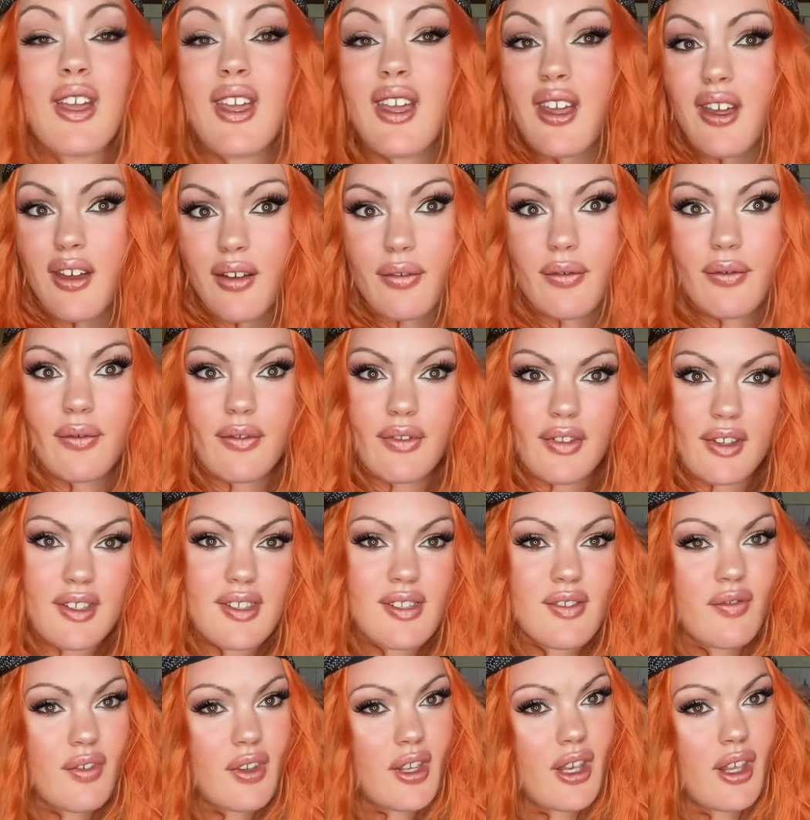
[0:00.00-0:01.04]
if
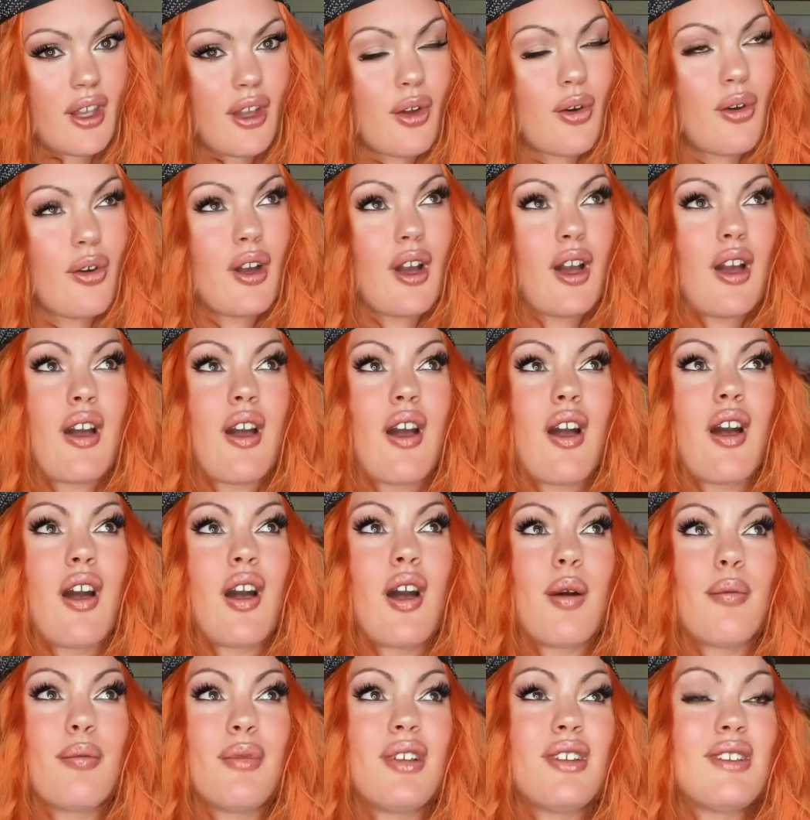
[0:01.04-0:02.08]
this video
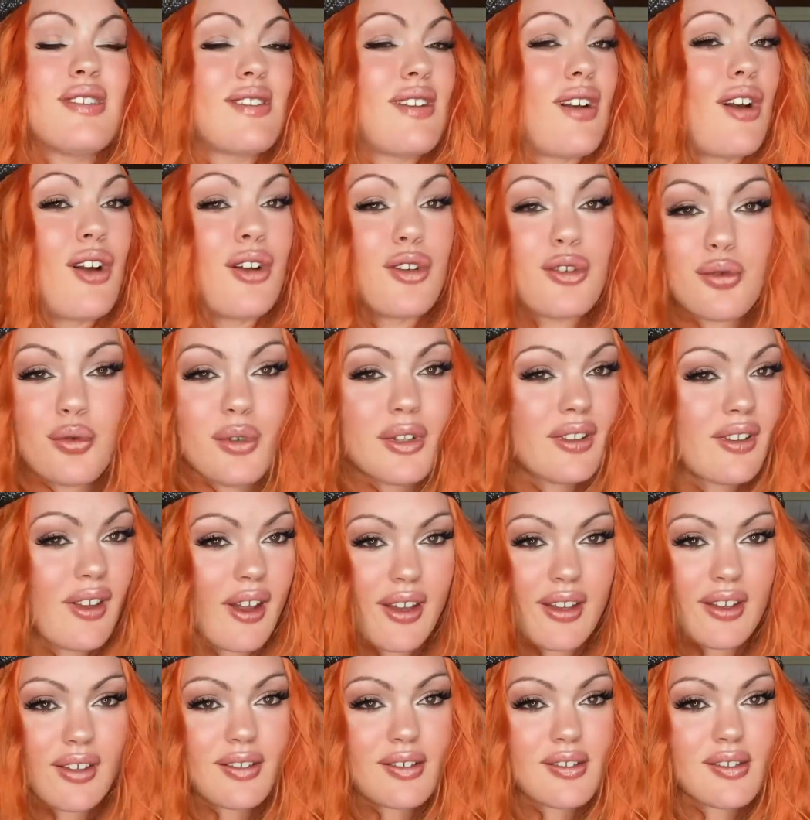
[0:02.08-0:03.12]
hits 100
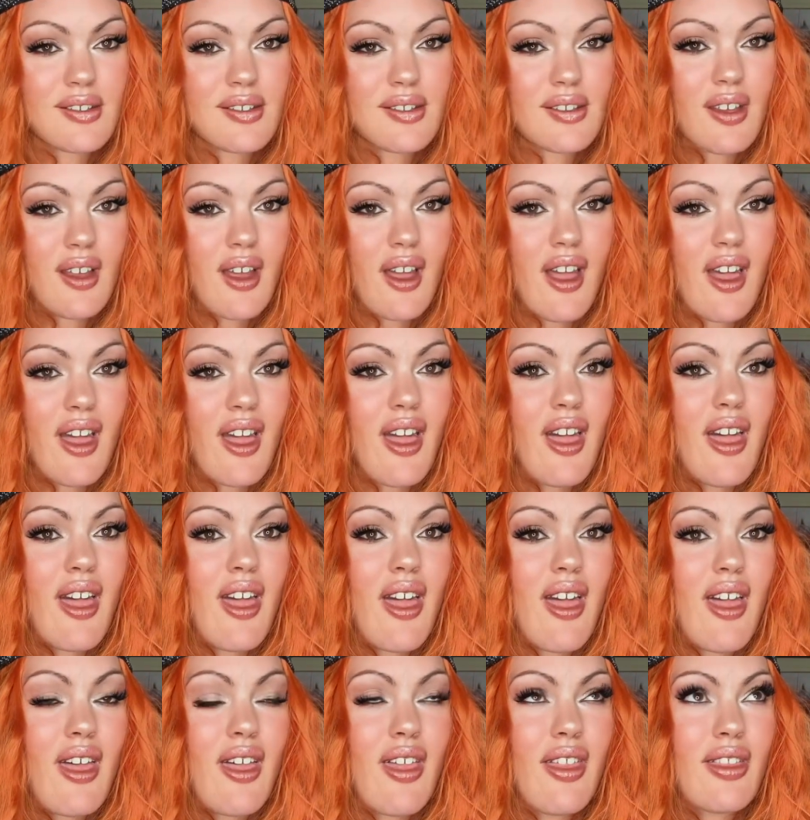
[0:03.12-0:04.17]
likes,
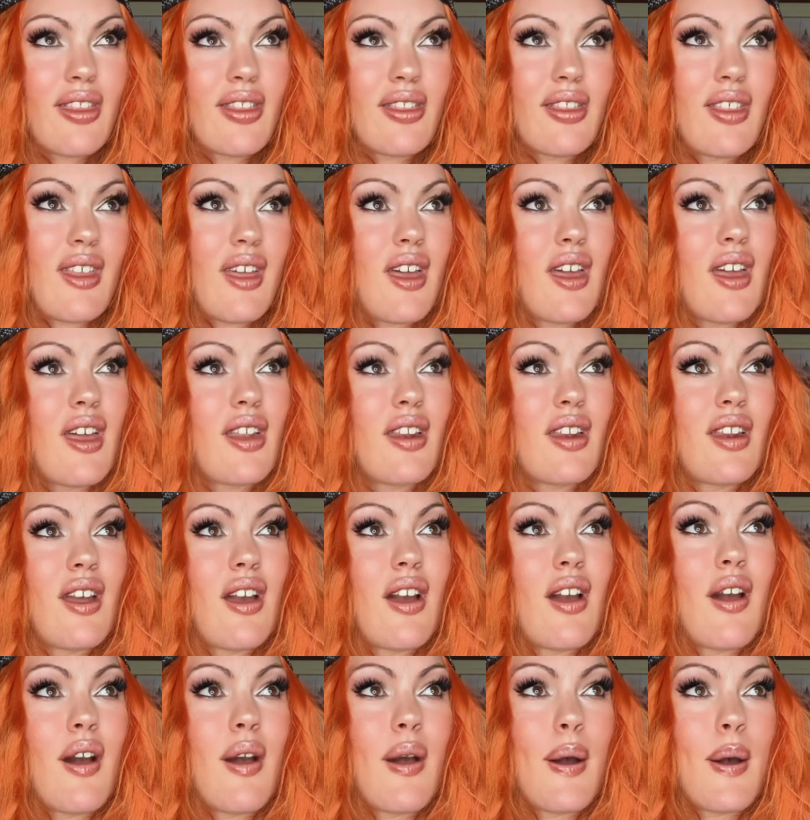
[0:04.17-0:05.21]
then
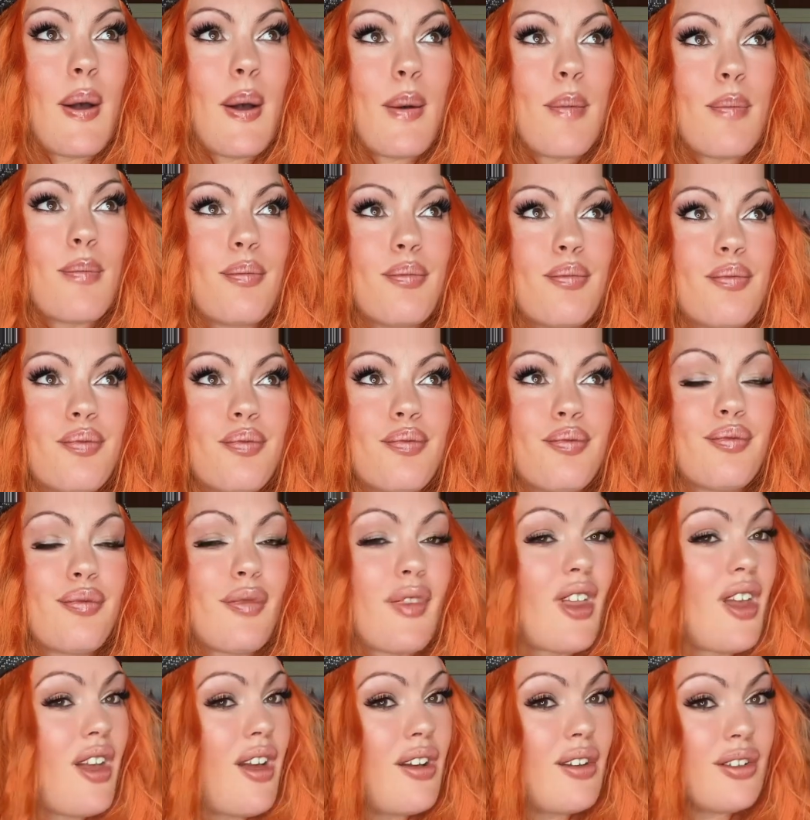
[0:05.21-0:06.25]

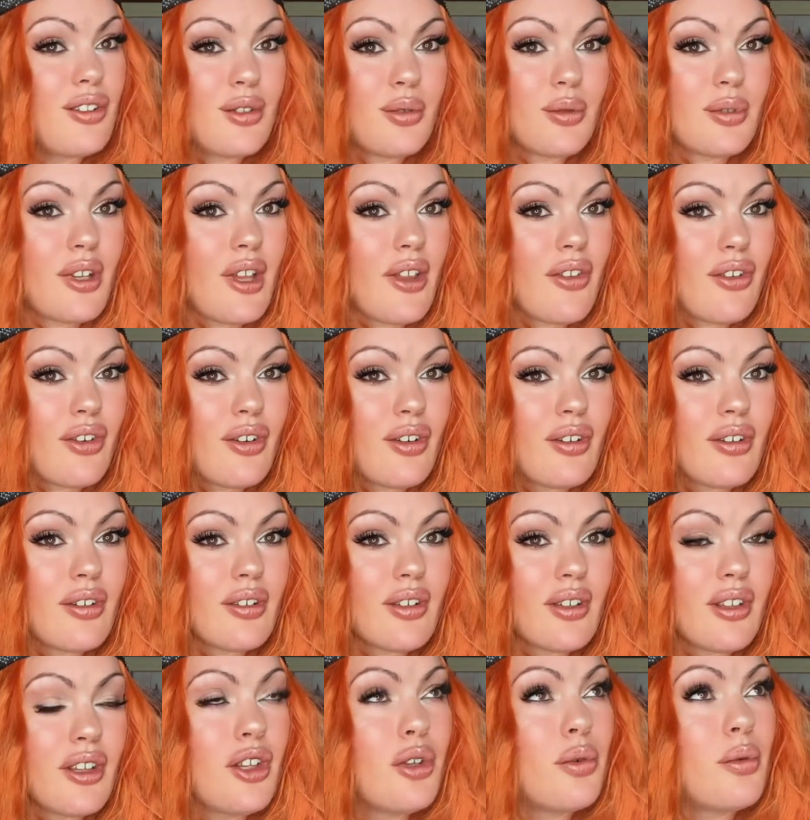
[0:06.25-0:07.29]
I'll do
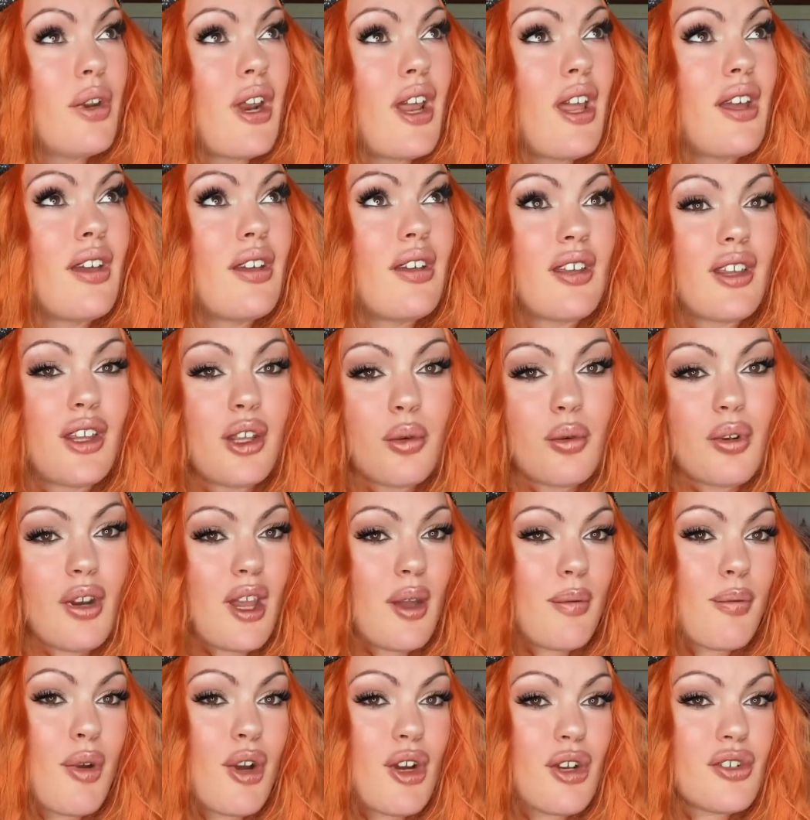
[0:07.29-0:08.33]
another Q&A
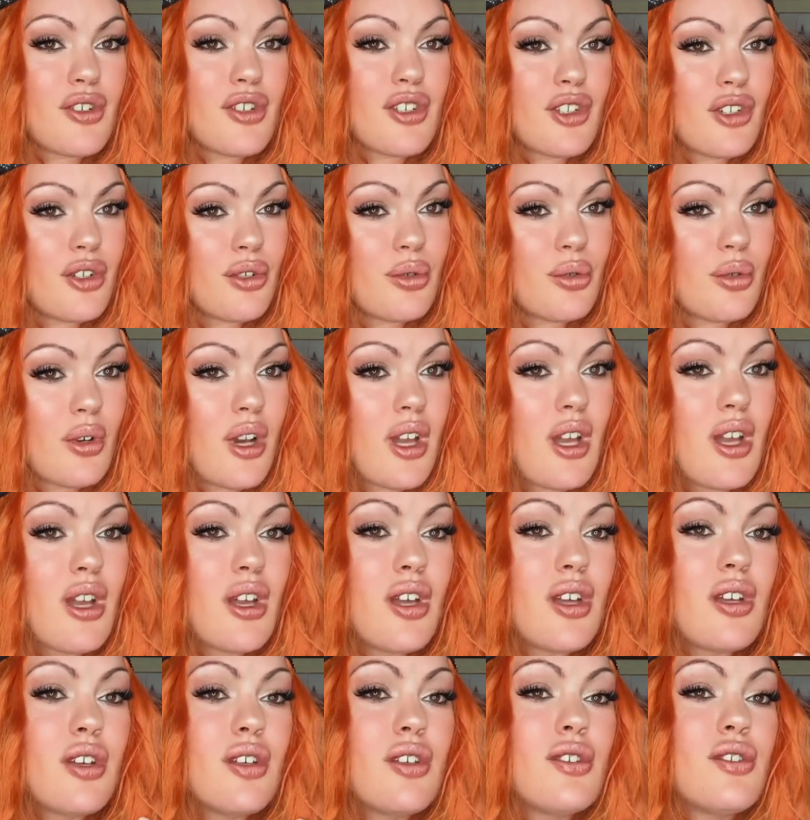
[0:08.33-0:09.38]
part 2.
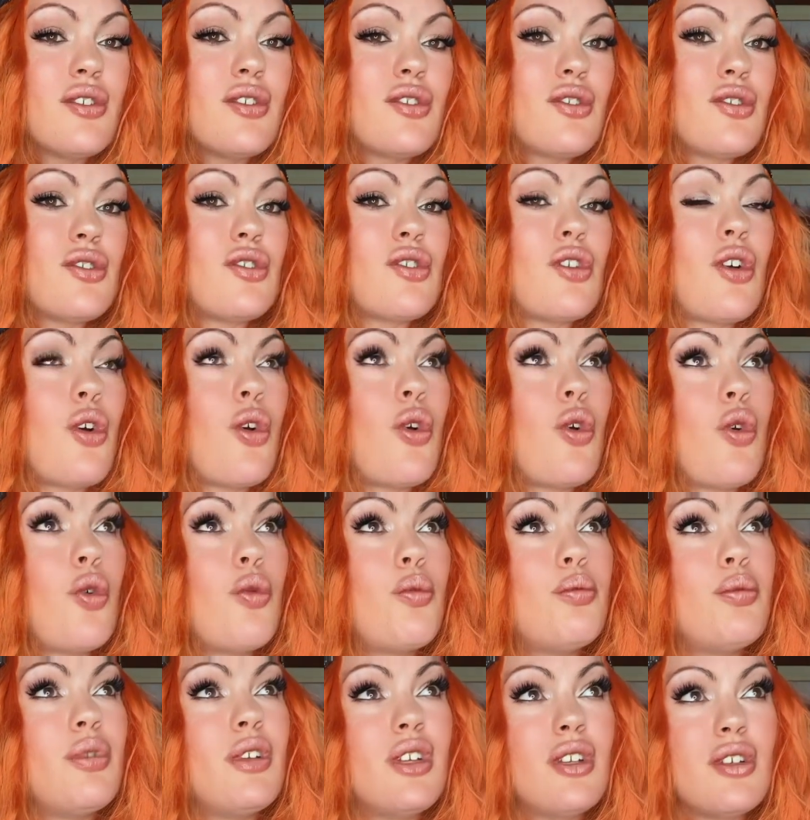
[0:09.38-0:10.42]
So
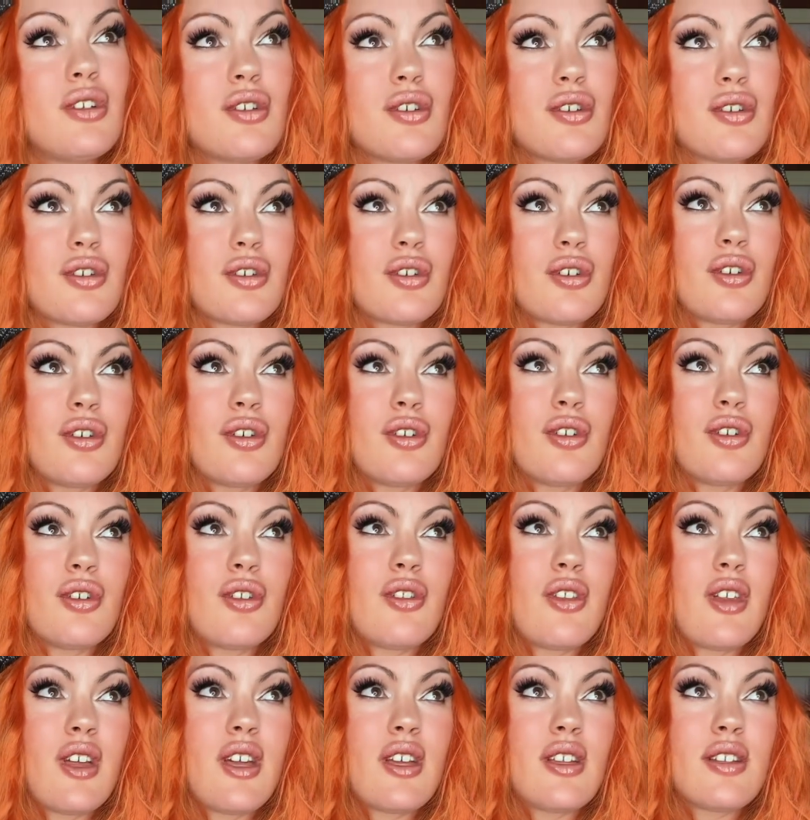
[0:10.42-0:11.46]
be sure
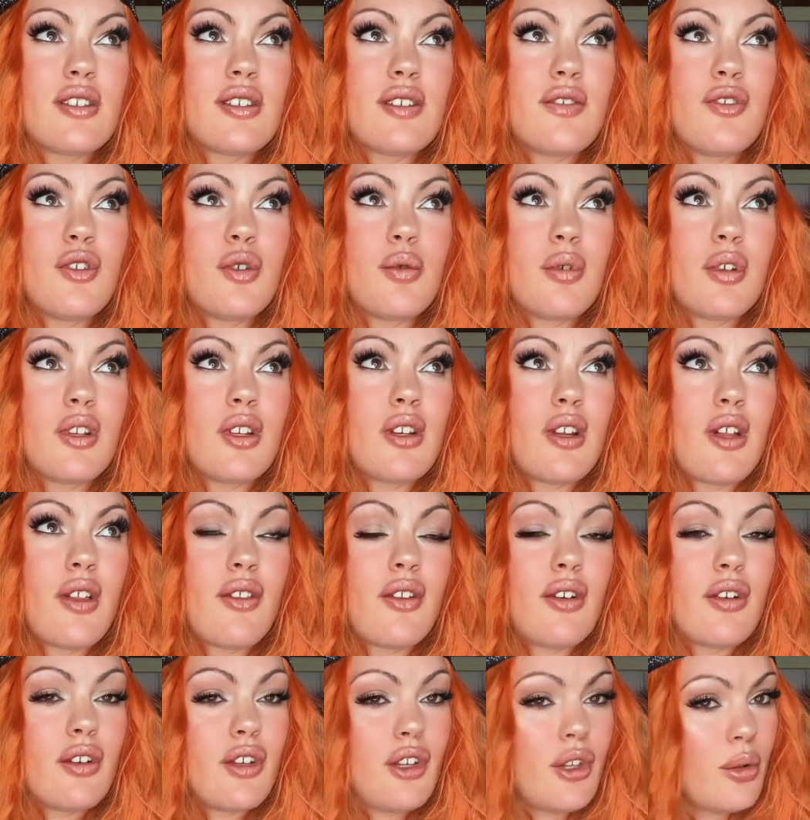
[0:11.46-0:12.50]
that if you want
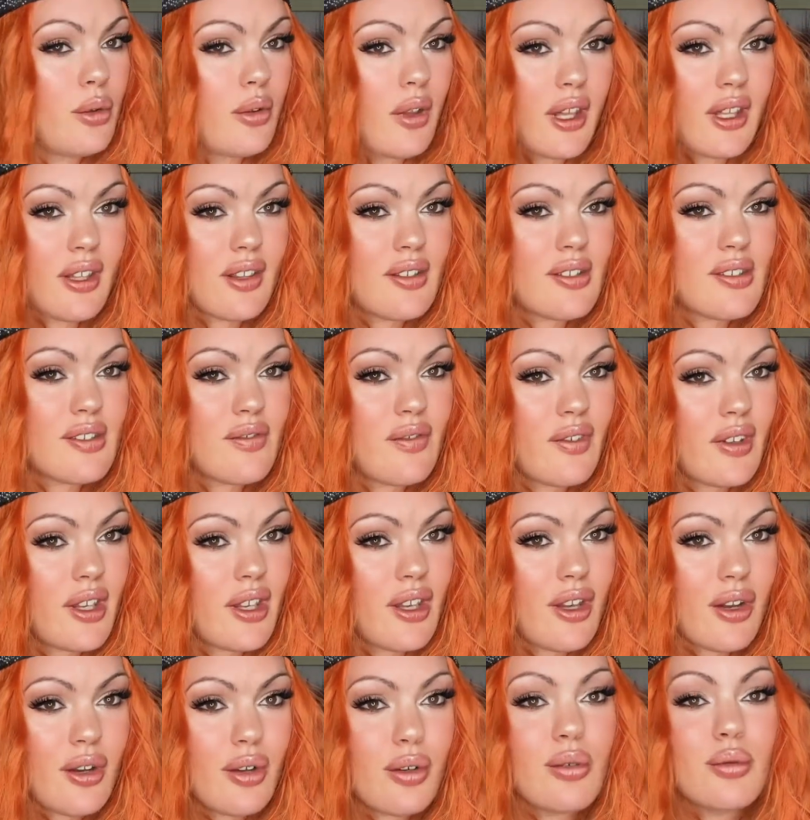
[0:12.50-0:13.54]
another, you like this
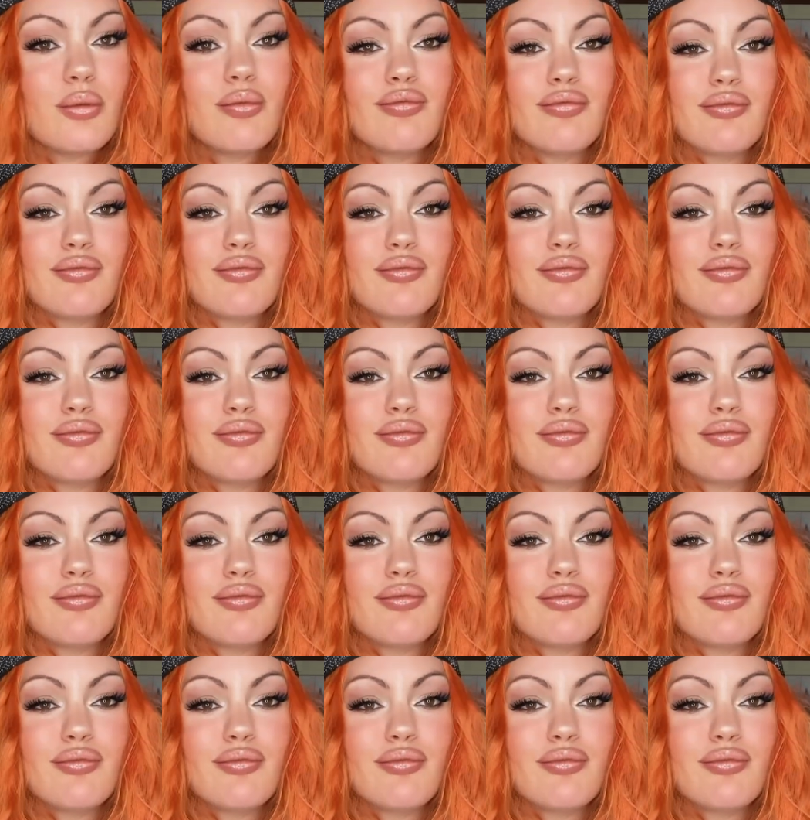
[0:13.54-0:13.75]
video.